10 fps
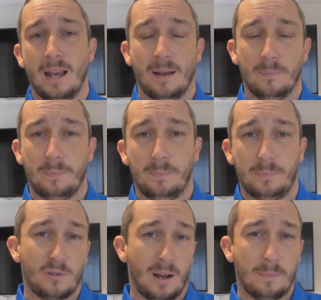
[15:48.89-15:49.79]
And
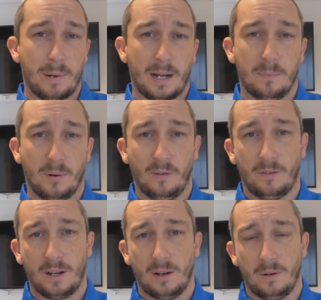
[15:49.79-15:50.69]
try and pick a ball
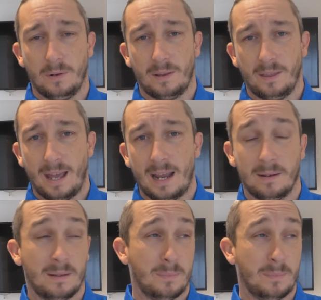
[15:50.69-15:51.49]
for you then.